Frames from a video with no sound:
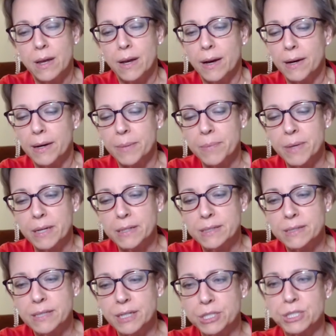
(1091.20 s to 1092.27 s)

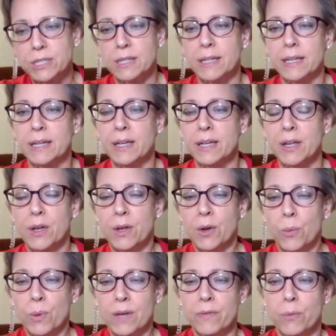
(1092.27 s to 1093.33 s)
Additionally,
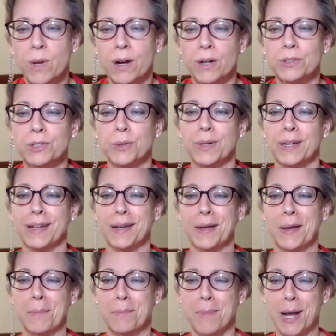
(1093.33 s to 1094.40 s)
we are
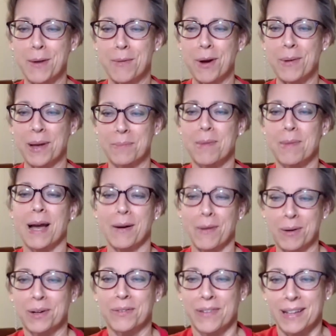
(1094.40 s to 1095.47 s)
doing micro and
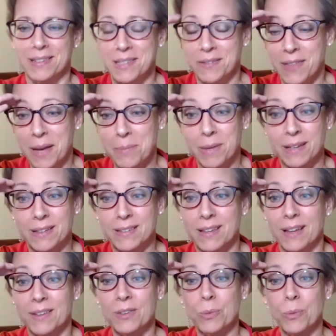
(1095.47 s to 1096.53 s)
macro events, if that makes sense.